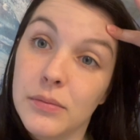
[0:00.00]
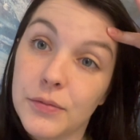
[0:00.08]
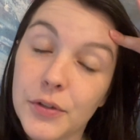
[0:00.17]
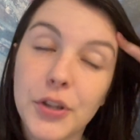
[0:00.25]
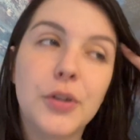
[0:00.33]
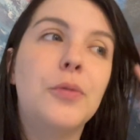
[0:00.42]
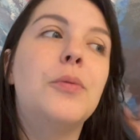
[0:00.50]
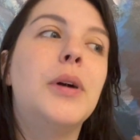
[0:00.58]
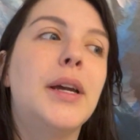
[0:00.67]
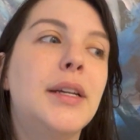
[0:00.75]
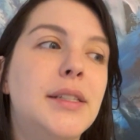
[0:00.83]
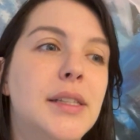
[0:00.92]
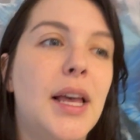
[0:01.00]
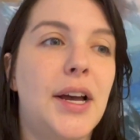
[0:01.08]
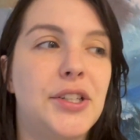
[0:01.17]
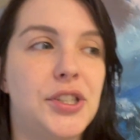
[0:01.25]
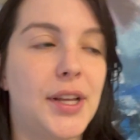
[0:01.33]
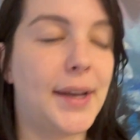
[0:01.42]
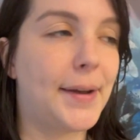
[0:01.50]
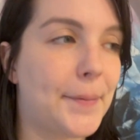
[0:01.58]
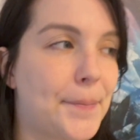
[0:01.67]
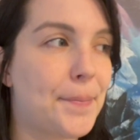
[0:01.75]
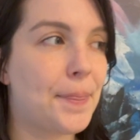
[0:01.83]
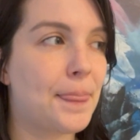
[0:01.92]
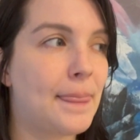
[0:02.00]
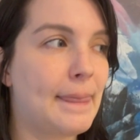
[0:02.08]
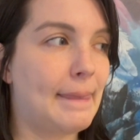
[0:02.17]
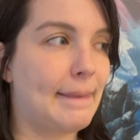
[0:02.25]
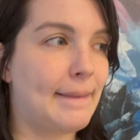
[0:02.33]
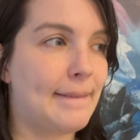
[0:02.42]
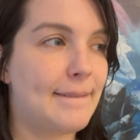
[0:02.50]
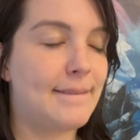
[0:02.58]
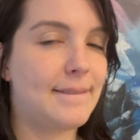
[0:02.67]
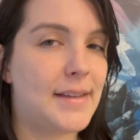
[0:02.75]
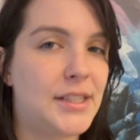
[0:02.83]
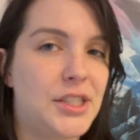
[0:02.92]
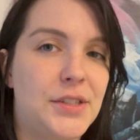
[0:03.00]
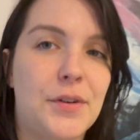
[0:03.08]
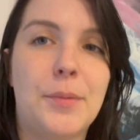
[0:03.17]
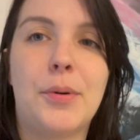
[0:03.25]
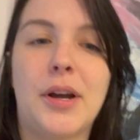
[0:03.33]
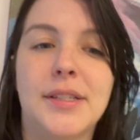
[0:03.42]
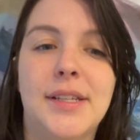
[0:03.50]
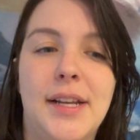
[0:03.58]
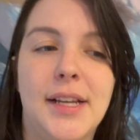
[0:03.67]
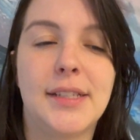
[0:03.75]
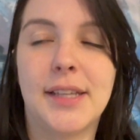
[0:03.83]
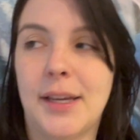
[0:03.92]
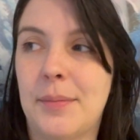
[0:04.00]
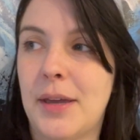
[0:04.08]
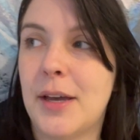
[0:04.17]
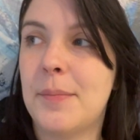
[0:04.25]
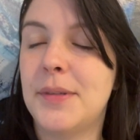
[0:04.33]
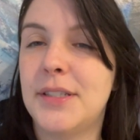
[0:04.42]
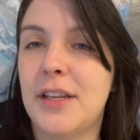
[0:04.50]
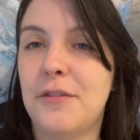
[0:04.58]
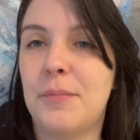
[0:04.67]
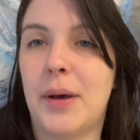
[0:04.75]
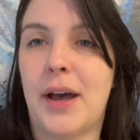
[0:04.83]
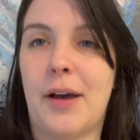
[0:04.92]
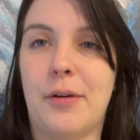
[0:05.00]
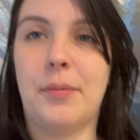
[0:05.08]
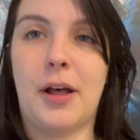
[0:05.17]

for the wig slash like this is for prosthetics like makeup and stuff but